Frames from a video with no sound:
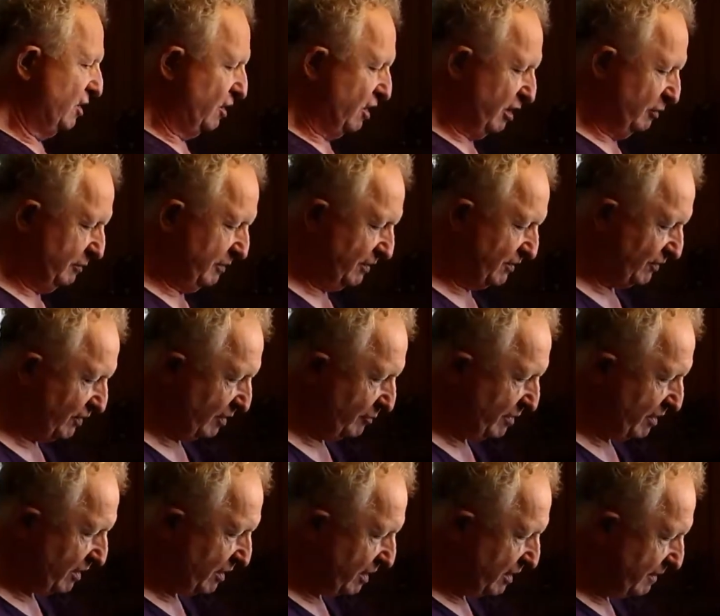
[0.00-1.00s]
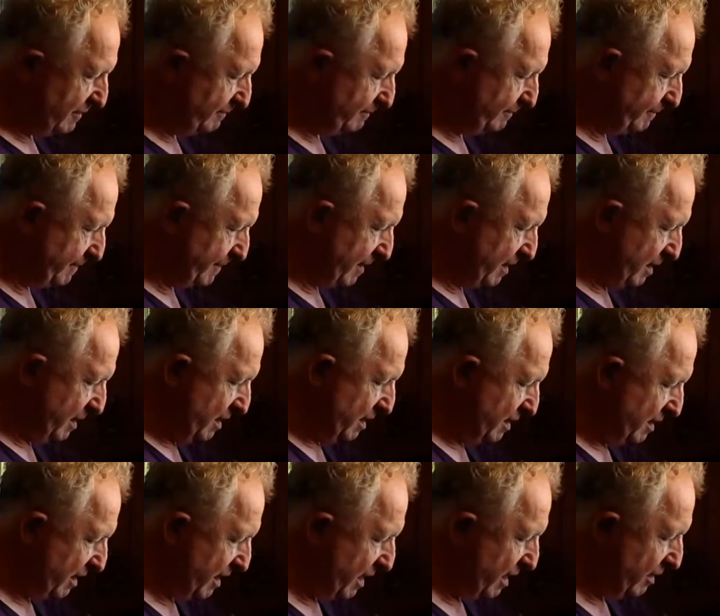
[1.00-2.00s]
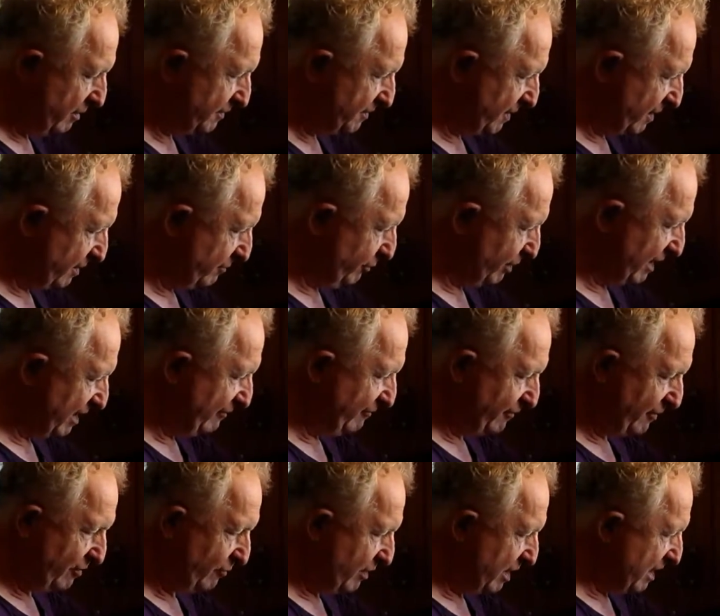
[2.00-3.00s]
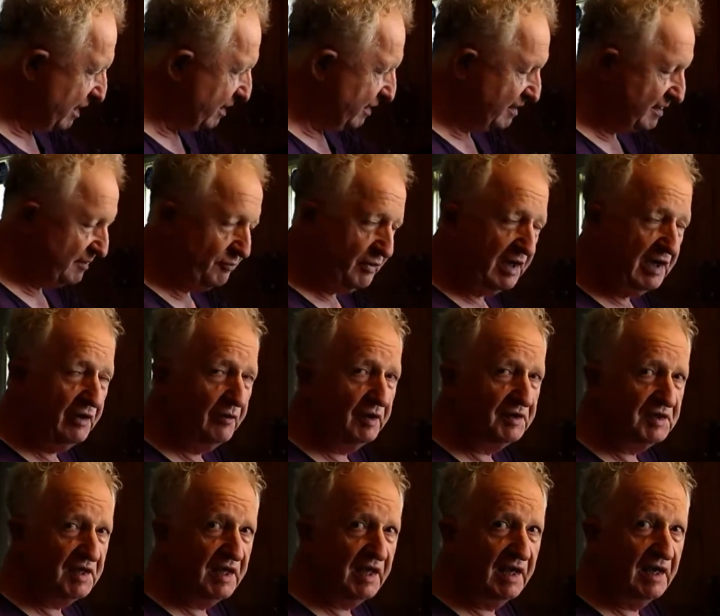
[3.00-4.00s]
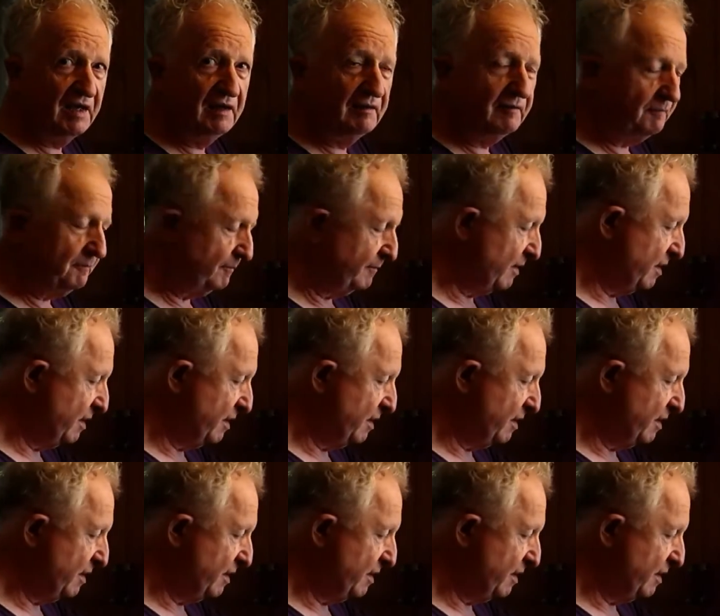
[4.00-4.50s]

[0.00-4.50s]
almond soy milk. Now it's going to blend for a while. It's pretty noisy again.